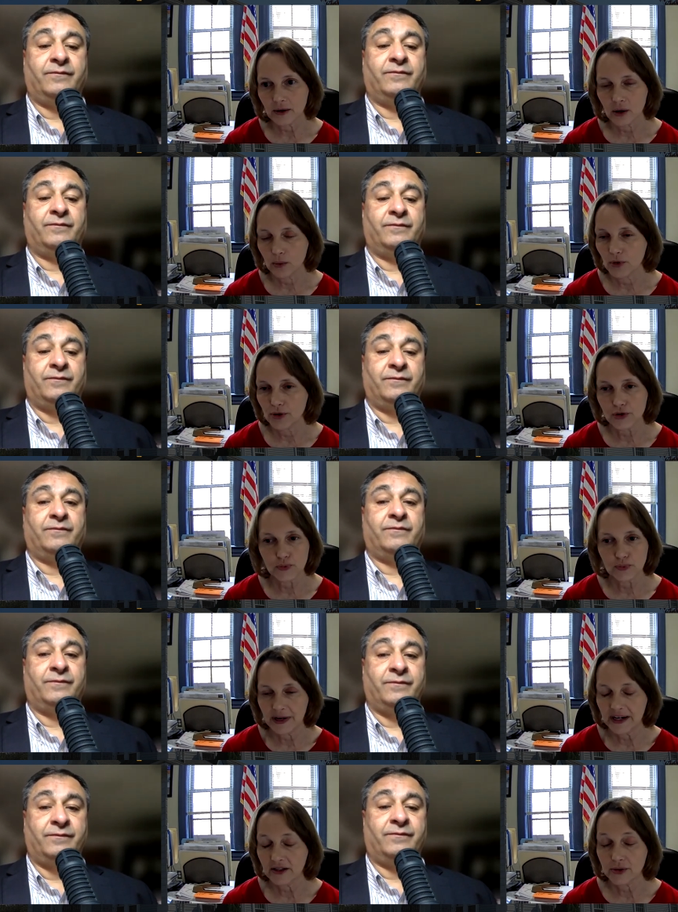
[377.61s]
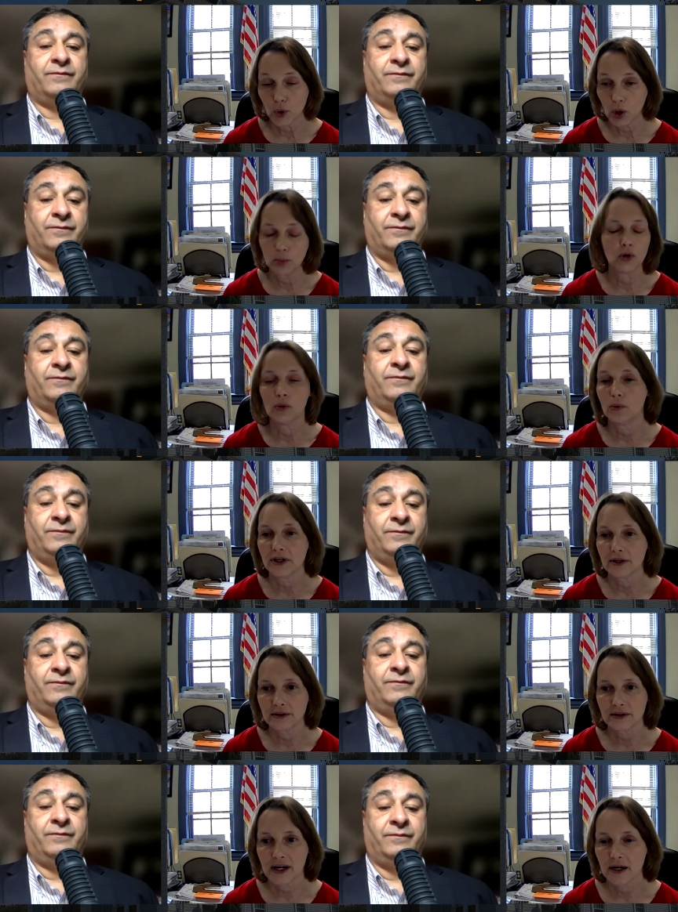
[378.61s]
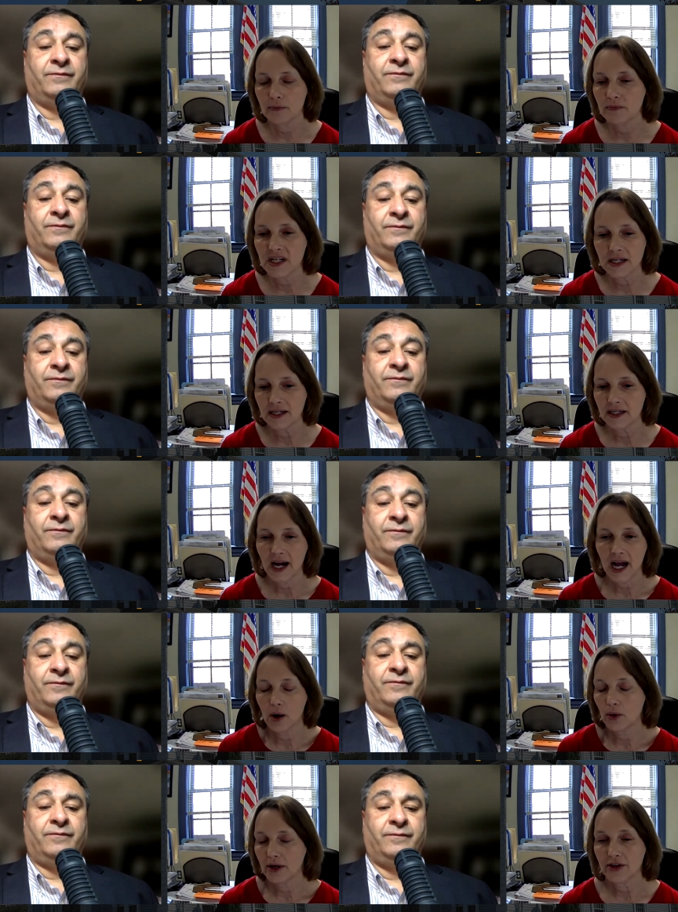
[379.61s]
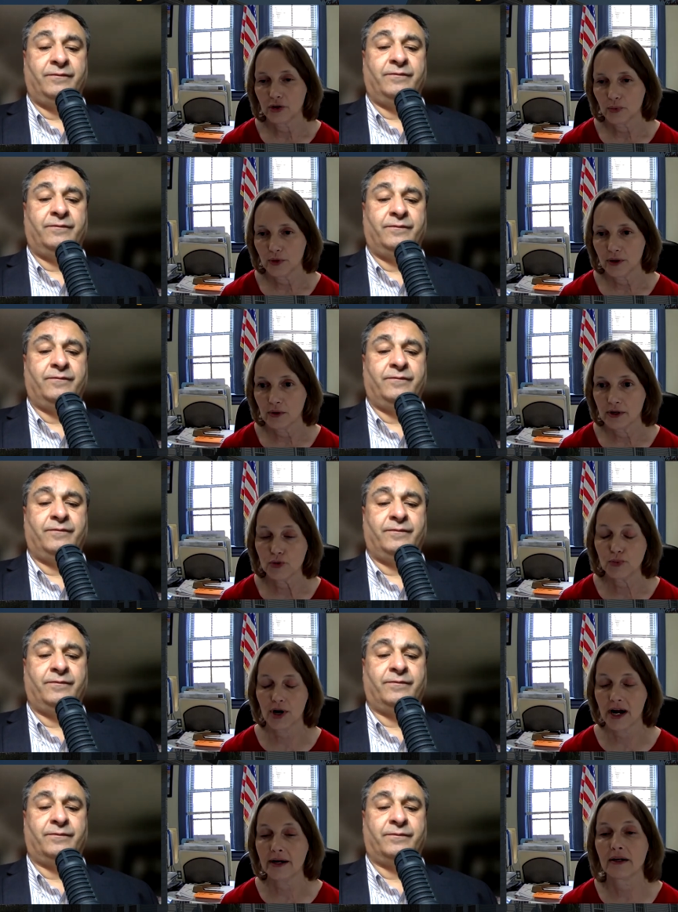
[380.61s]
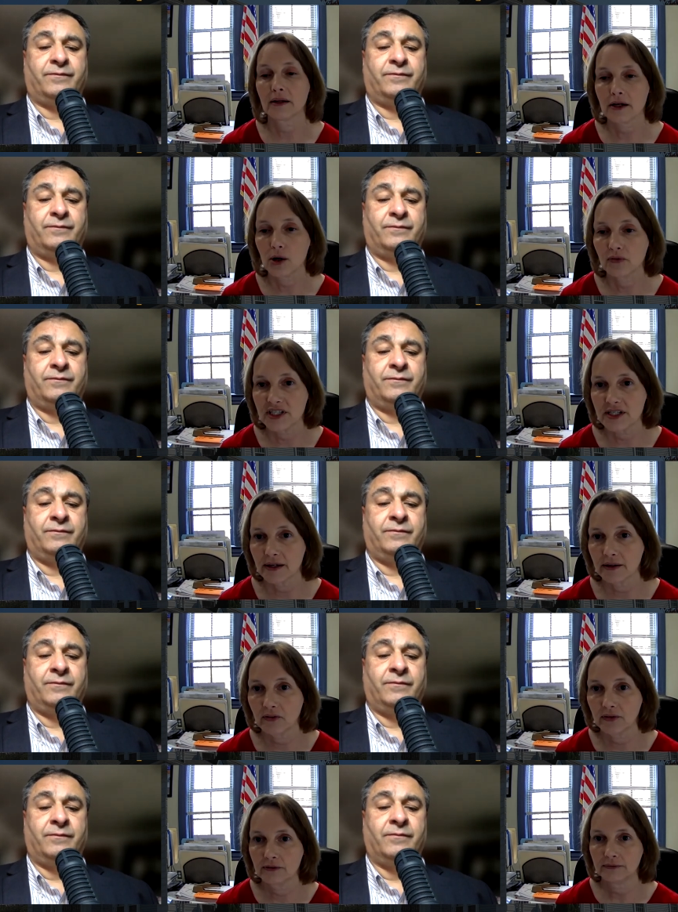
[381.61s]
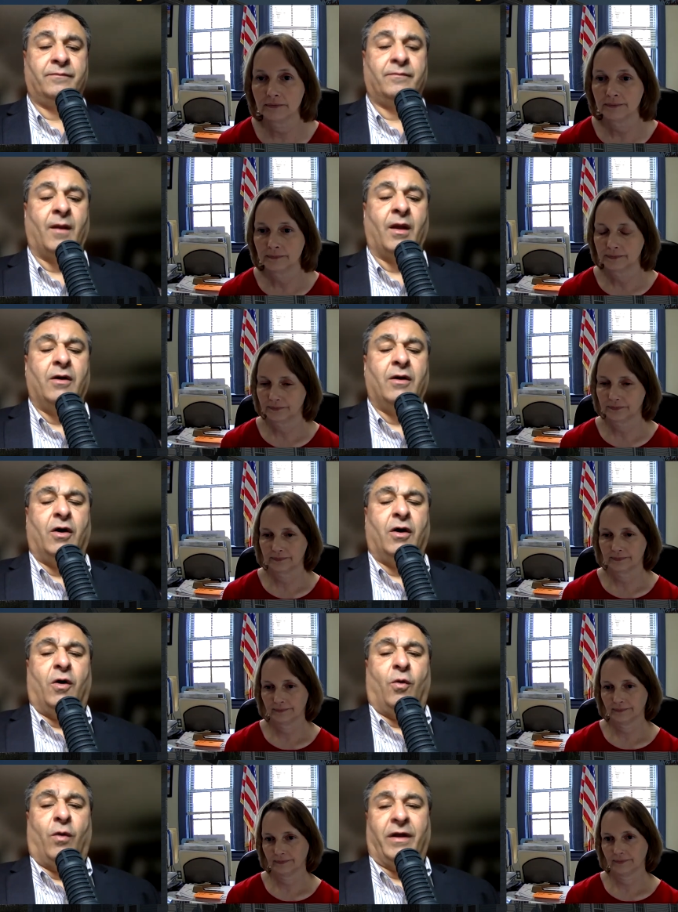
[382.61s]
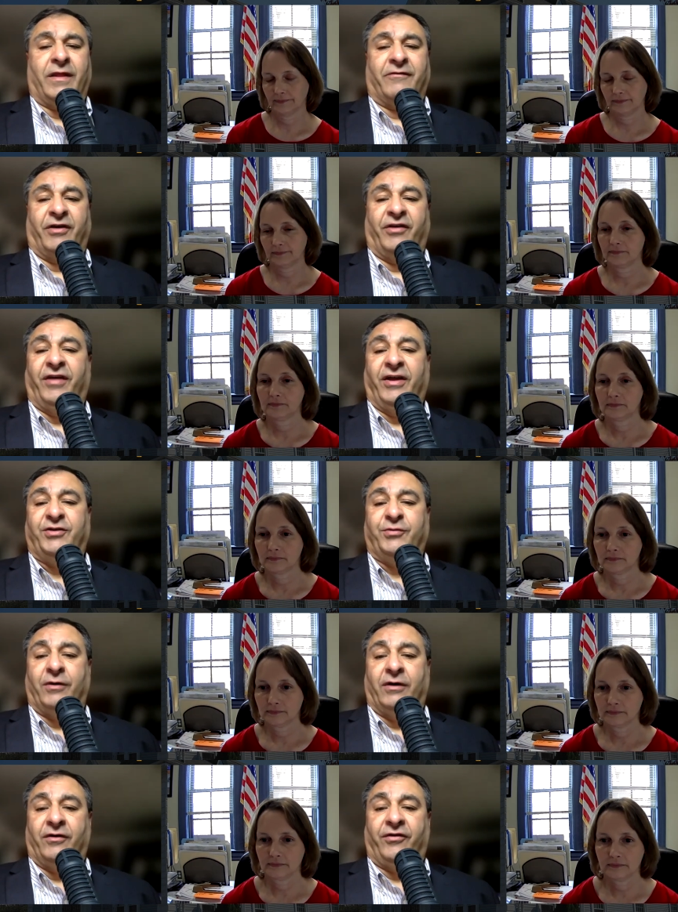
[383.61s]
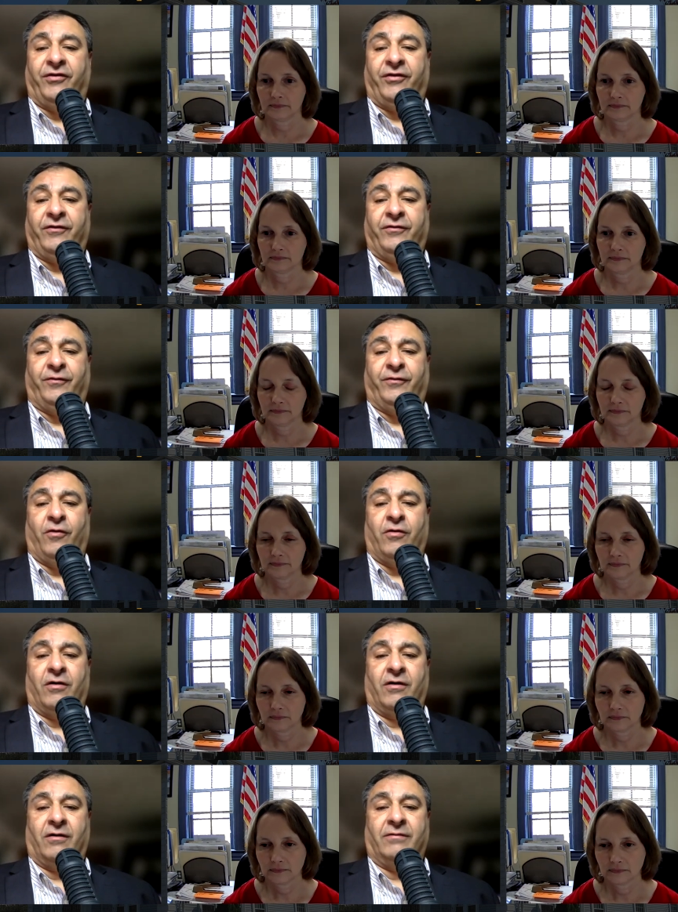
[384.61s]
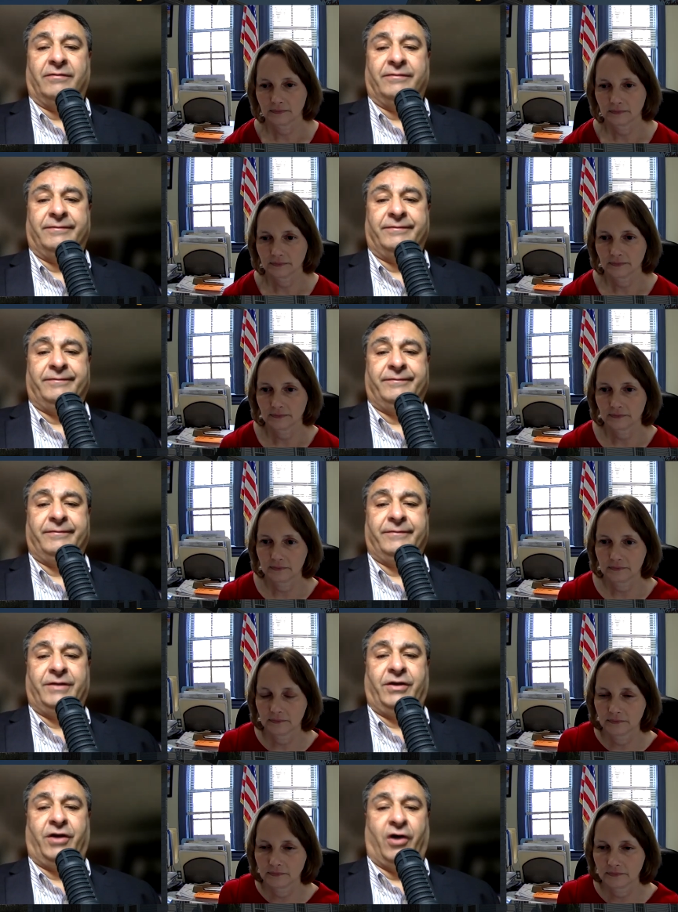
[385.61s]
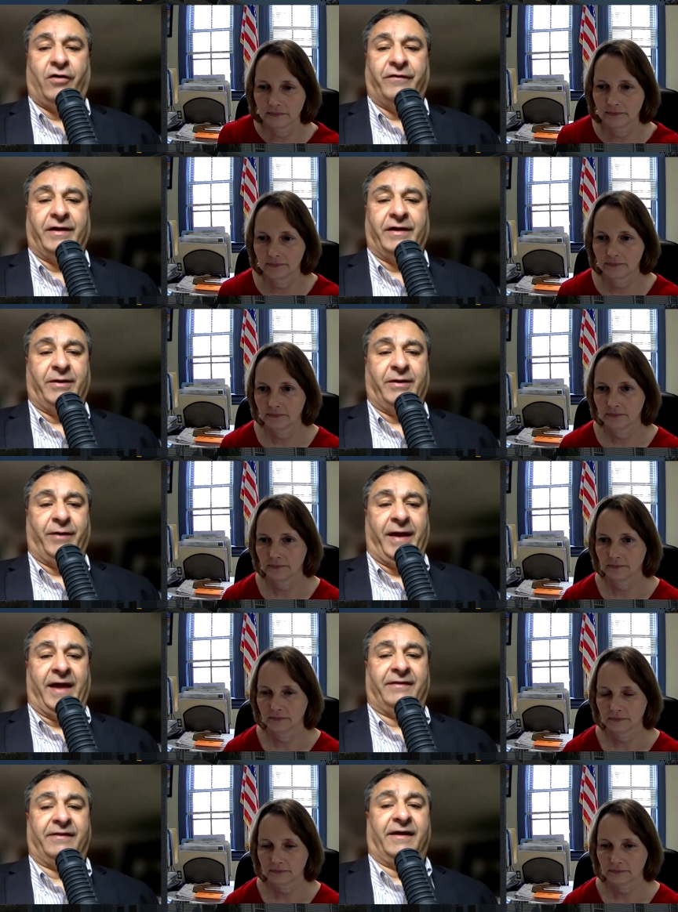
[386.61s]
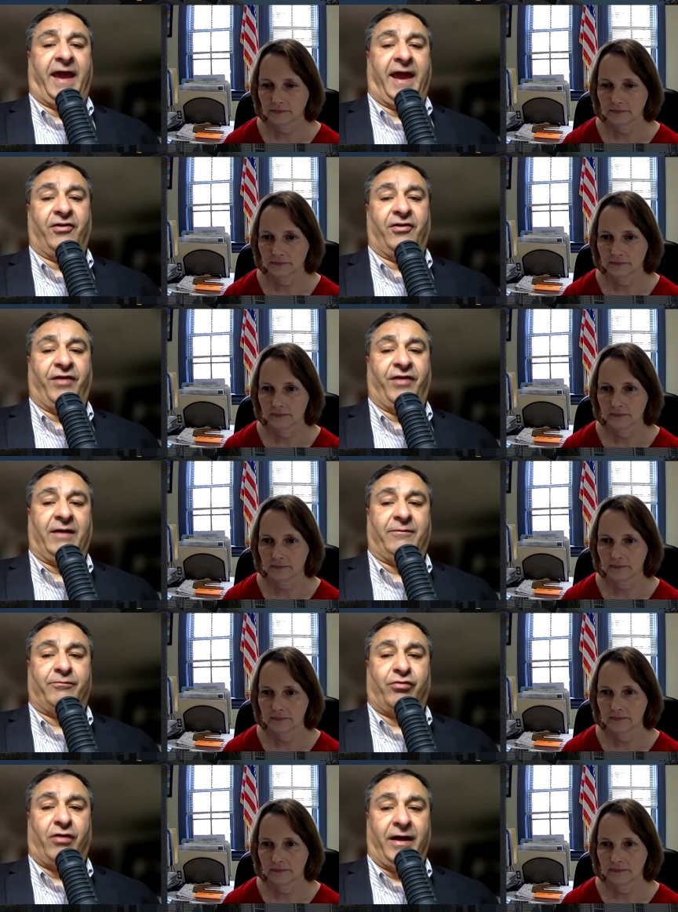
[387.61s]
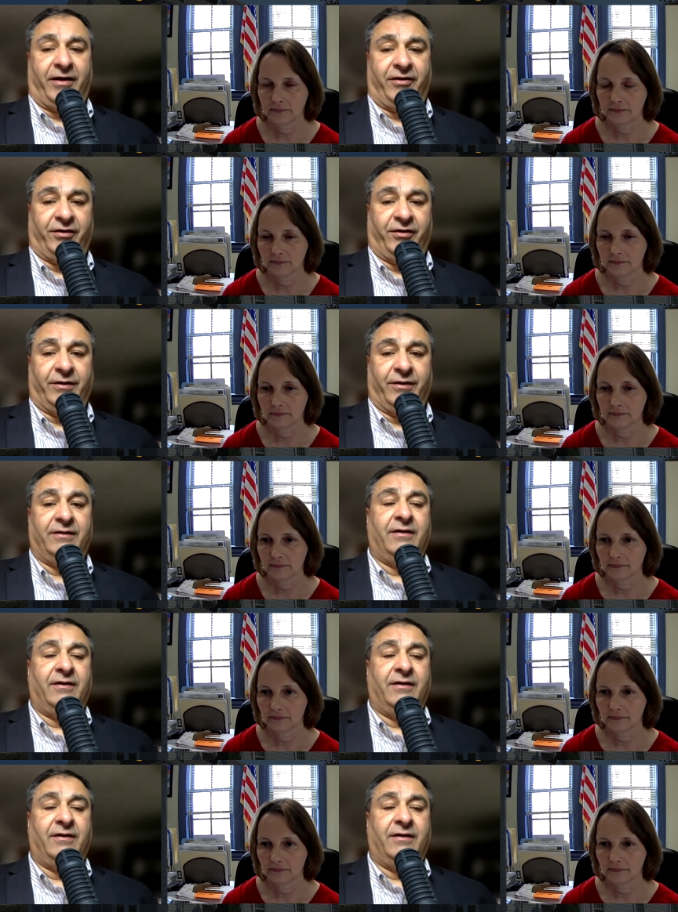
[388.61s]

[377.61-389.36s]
Speaker 1: almost back to normal with um, how it it was prior to the COVID days.
Speaker 2: One of the residuals for COVID. I mean, we had the CARES Act prior to it,